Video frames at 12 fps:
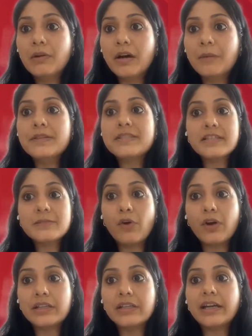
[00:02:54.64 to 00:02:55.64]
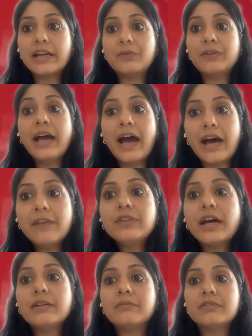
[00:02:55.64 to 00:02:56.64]
business model that we have
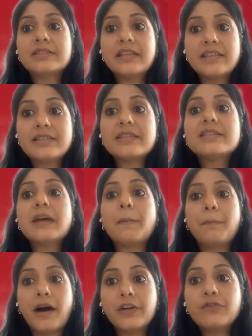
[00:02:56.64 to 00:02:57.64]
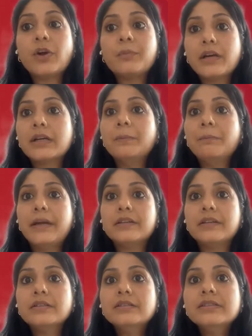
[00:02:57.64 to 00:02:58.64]
that sets us apart from our
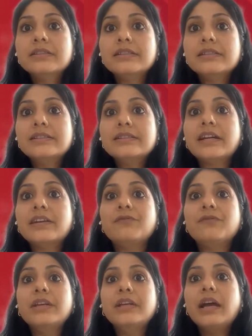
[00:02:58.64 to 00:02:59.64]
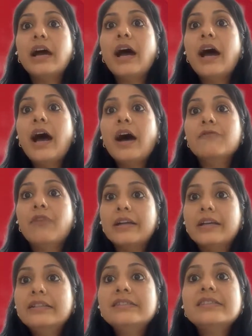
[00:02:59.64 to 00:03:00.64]
competitors is that
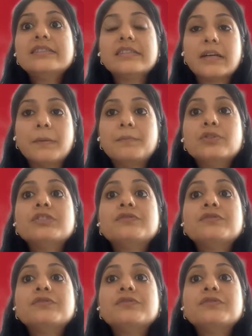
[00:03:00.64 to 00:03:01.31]
Validus is Singapore's